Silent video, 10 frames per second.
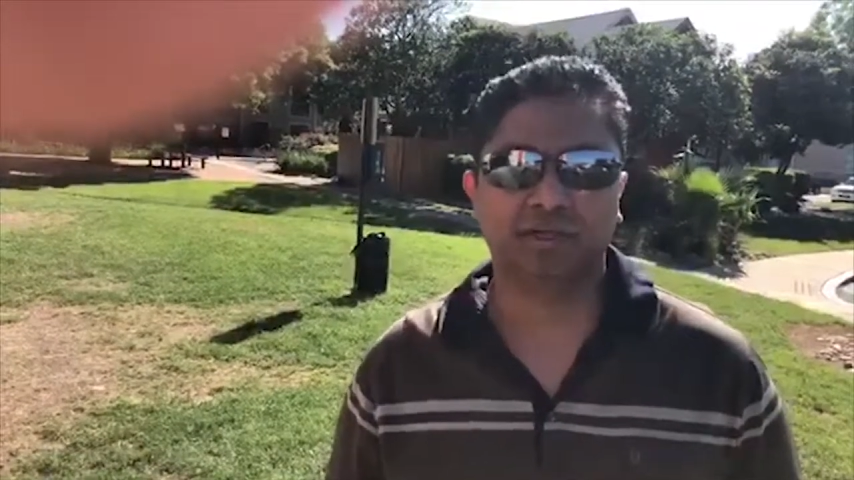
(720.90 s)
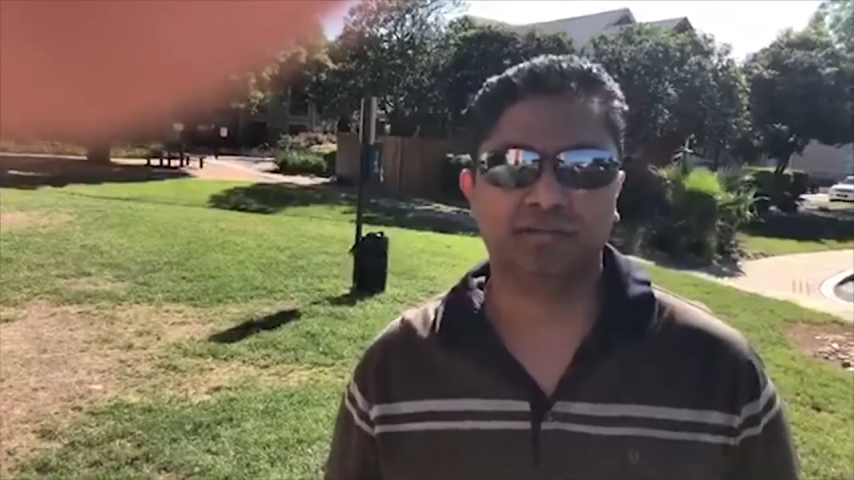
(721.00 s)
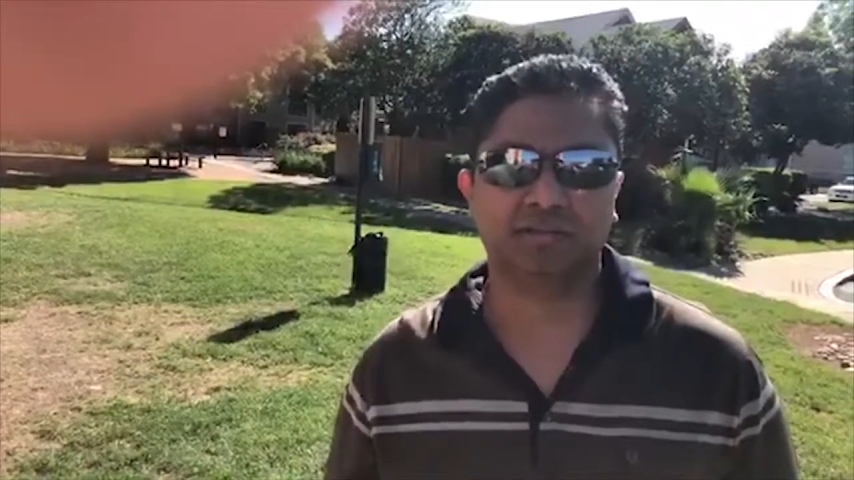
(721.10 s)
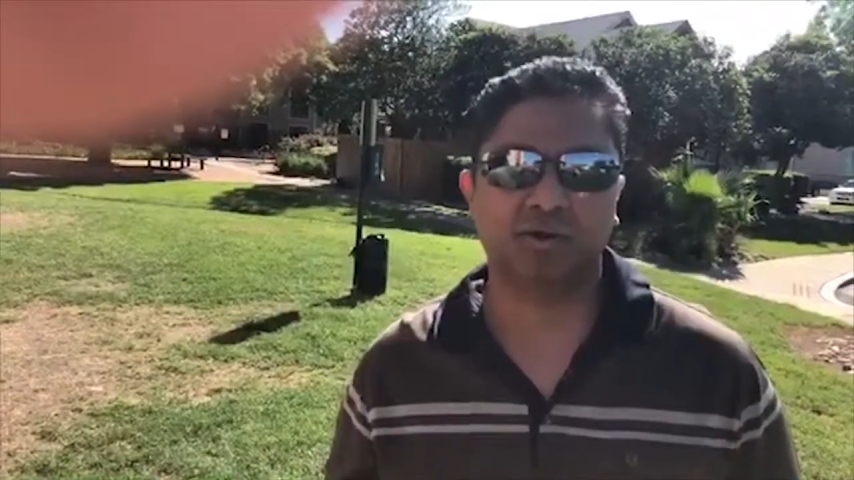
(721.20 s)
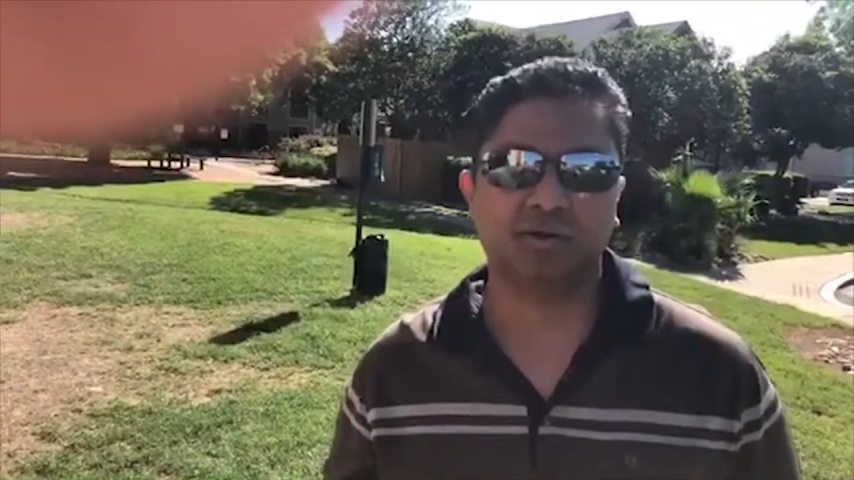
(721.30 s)

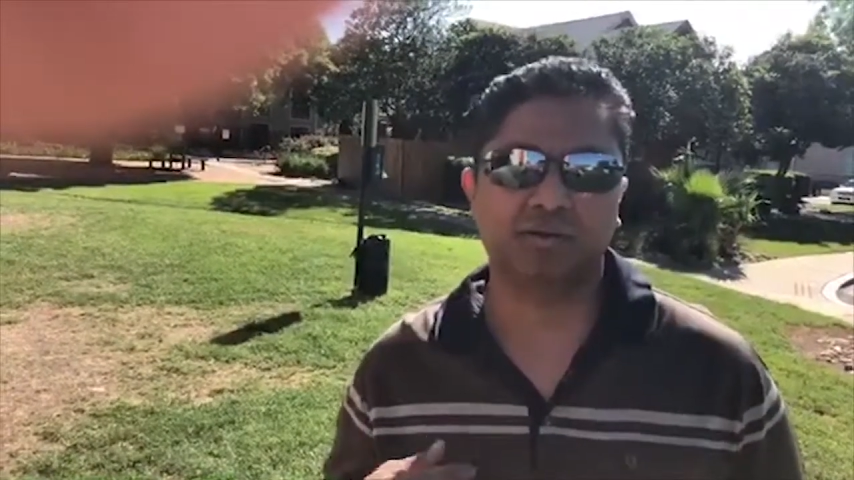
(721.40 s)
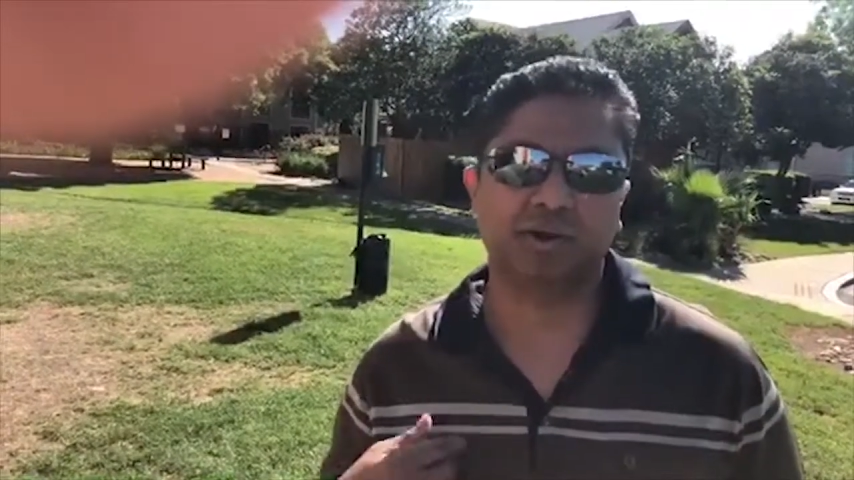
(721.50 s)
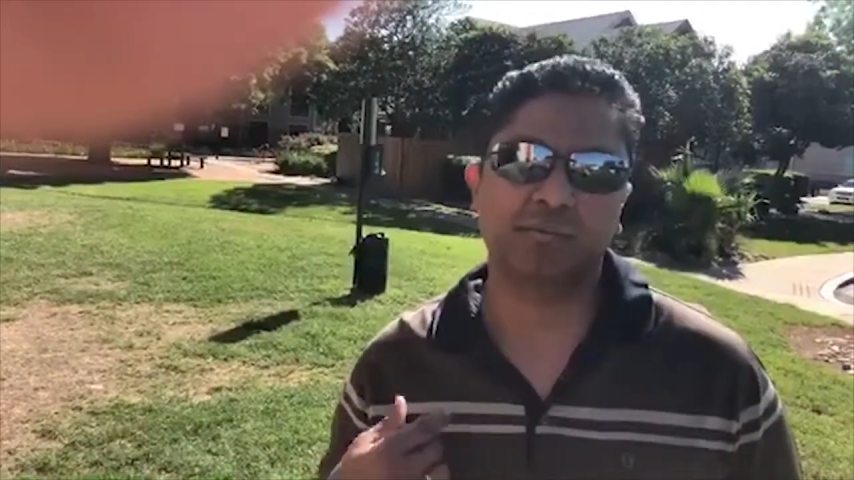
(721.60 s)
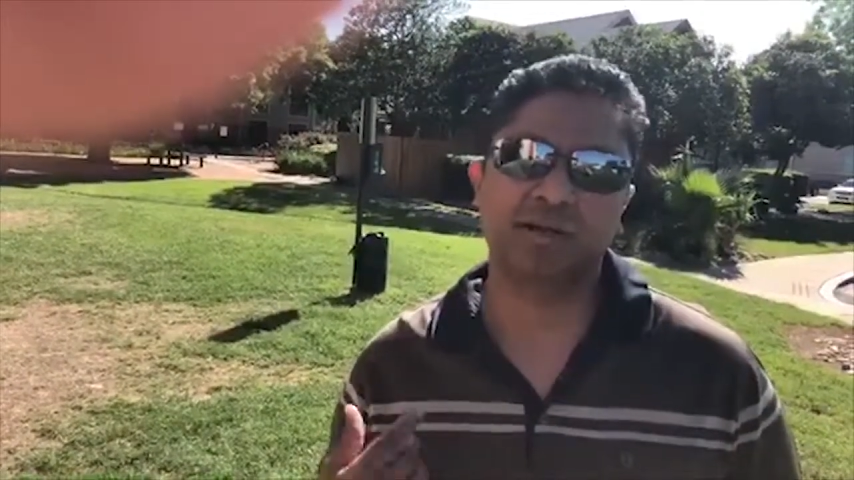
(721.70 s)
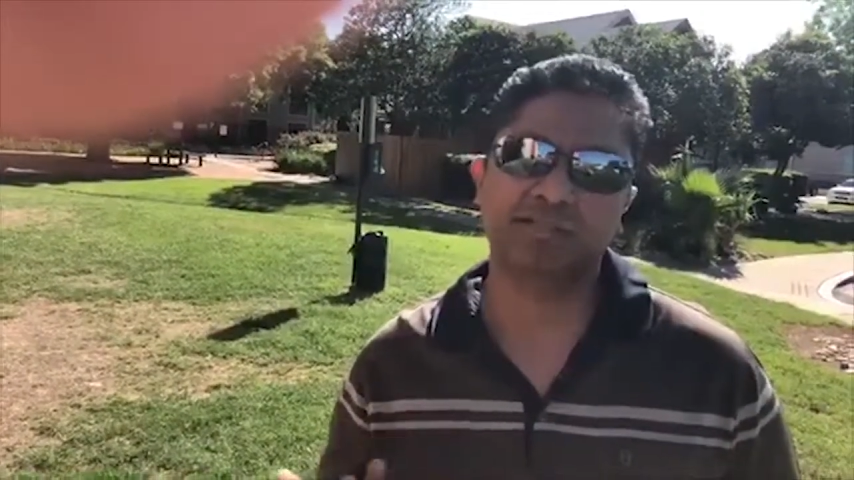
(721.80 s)
tricks, or
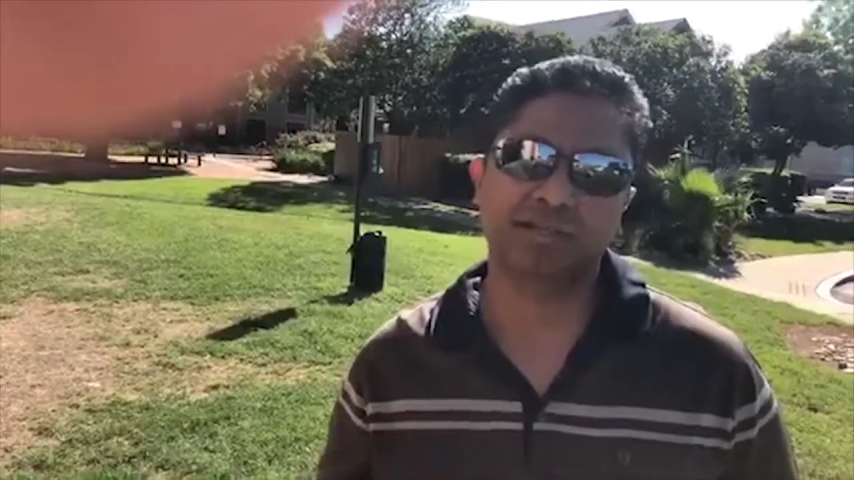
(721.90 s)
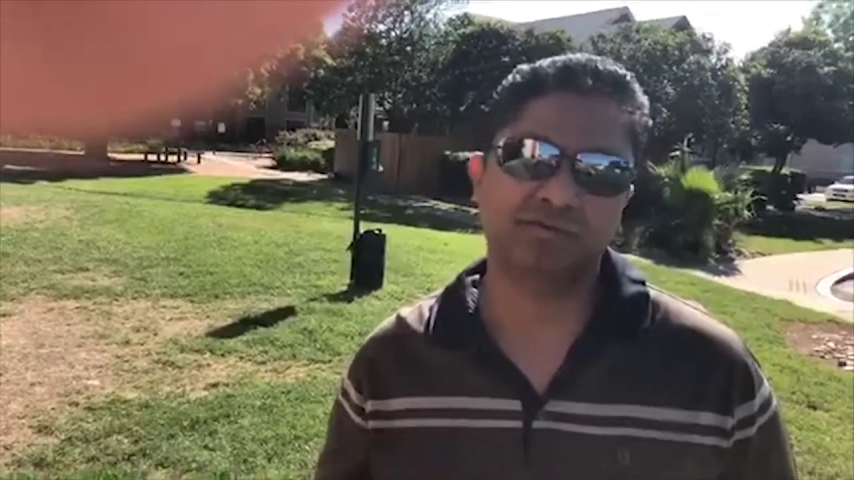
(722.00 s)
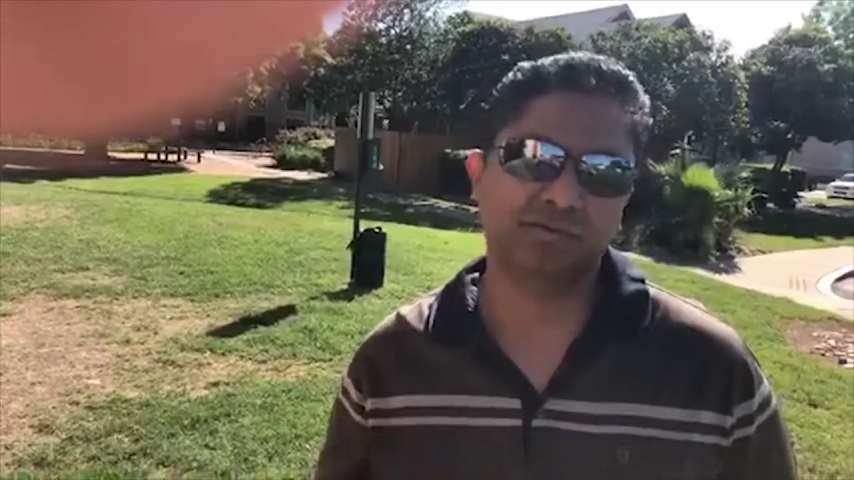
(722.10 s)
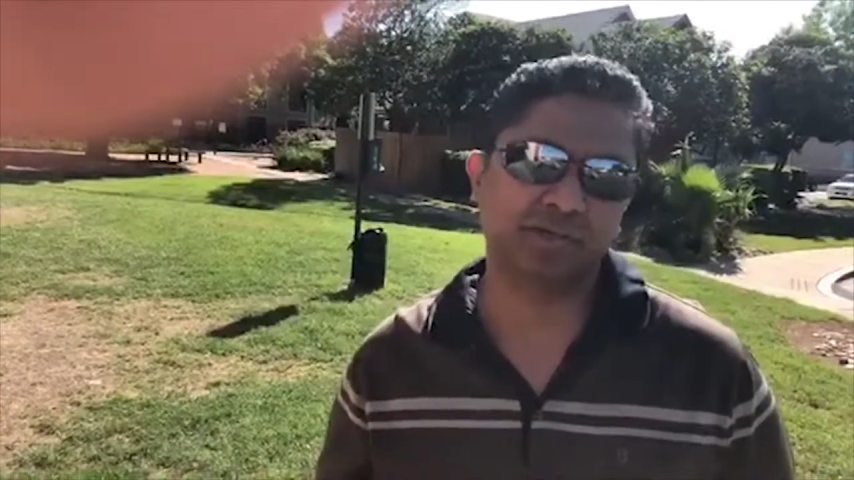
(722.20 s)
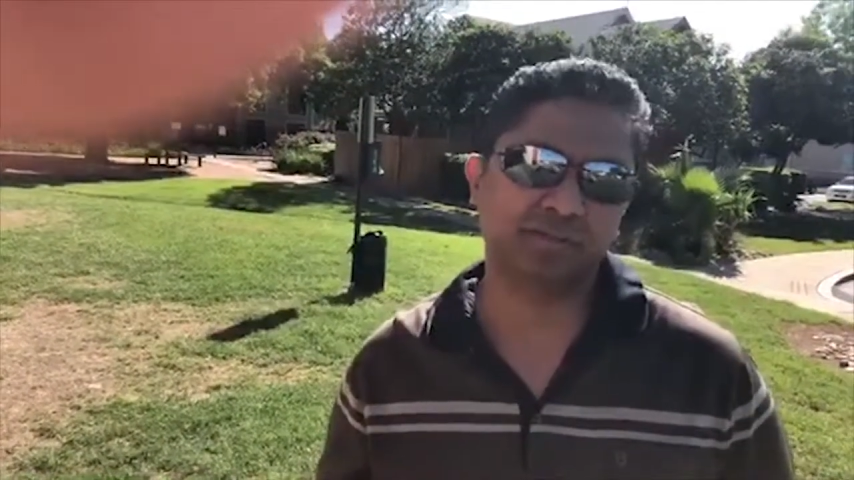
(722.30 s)
I wouldn't say
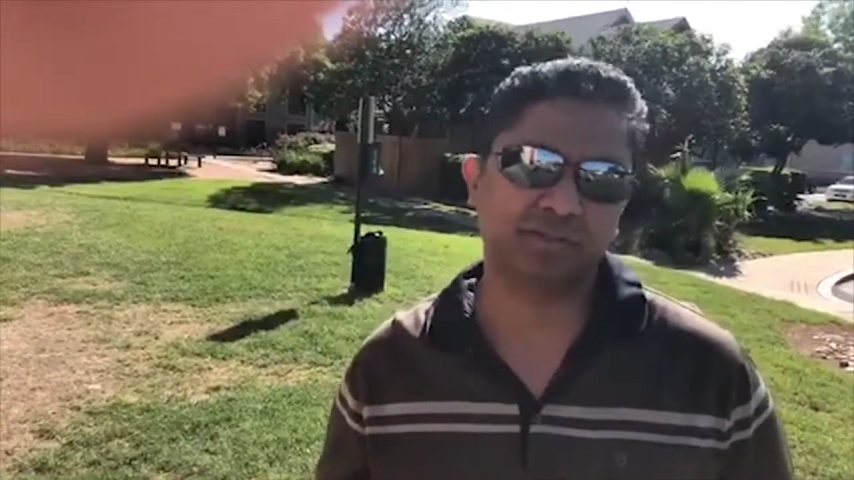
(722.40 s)
tricks,